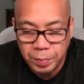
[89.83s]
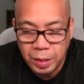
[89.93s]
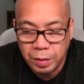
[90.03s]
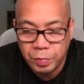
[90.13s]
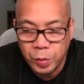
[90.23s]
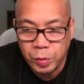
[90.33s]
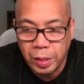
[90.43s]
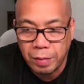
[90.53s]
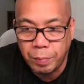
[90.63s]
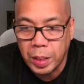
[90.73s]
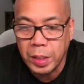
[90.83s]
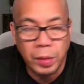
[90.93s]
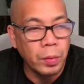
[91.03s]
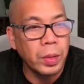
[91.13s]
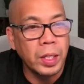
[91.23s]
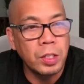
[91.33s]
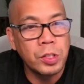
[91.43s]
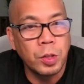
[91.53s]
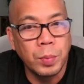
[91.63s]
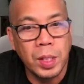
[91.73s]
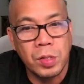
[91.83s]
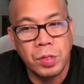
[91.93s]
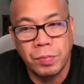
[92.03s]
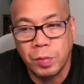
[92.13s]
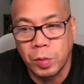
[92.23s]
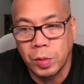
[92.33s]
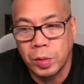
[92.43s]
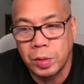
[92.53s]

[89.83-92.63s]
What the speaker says: If you have been here, thank you so much for